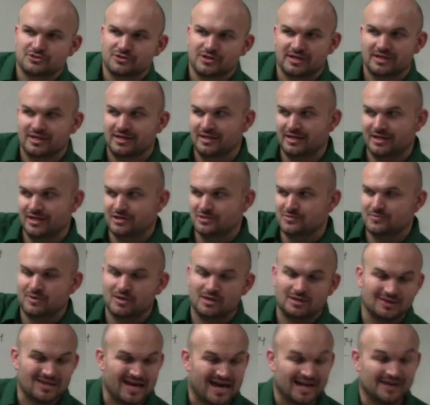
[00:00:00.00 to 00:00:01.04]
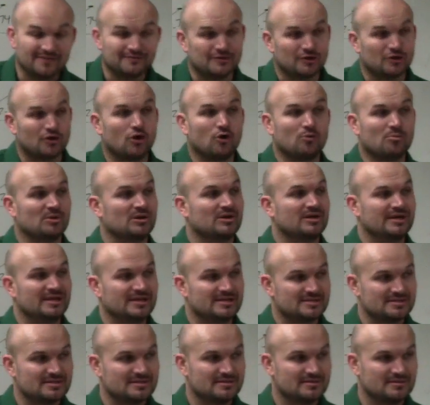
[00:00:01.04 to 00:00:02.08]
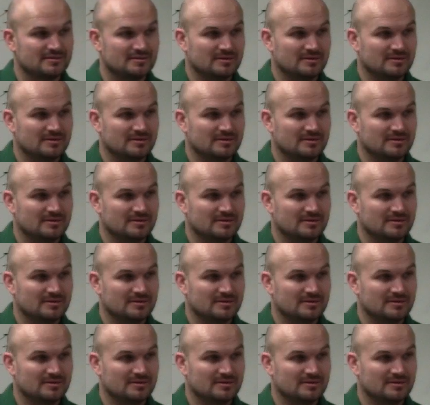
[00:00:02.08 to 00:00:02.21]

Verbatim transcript: tricky, and here's where a lot of your homework is.